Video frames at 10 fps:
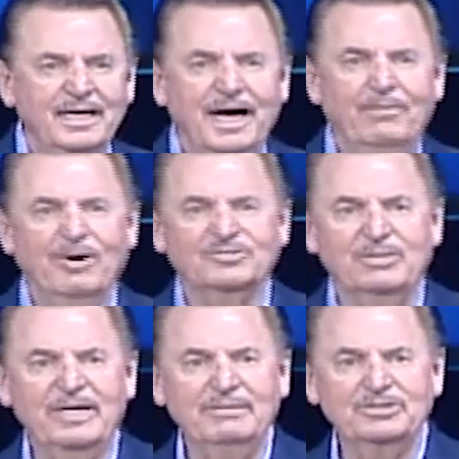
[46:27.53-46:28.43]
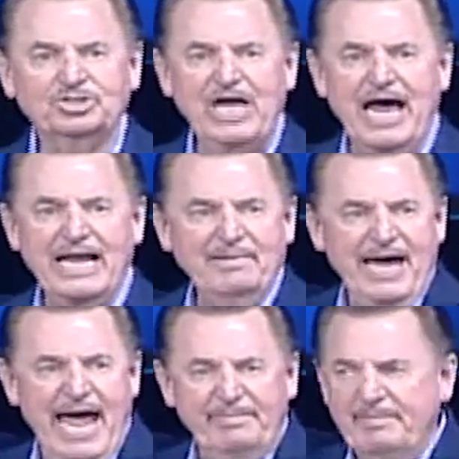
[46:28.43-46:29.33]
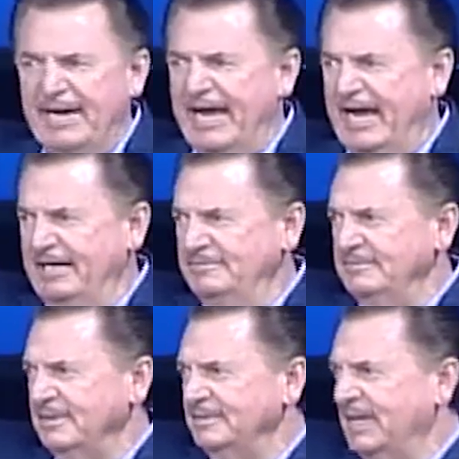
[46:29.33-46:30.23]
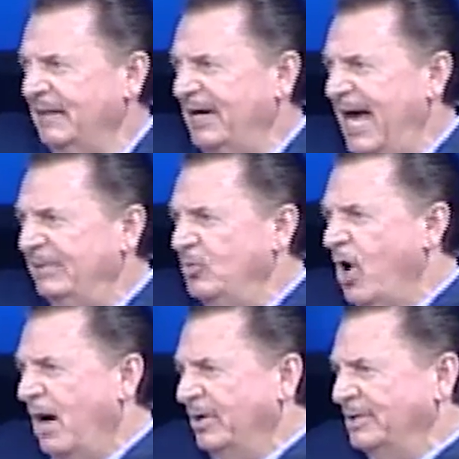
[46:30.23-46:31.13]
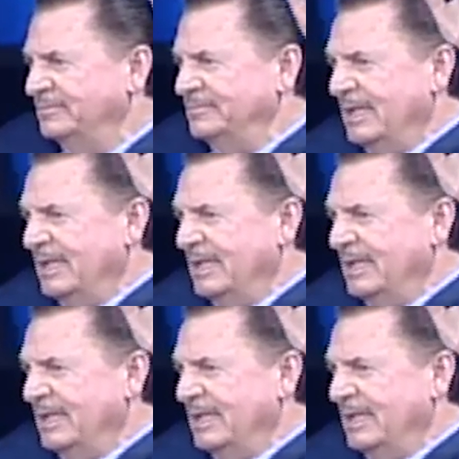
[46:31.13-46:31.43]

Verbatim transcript: Come on, somebody give me a shout. I'm a happy man. I'm a happy woman.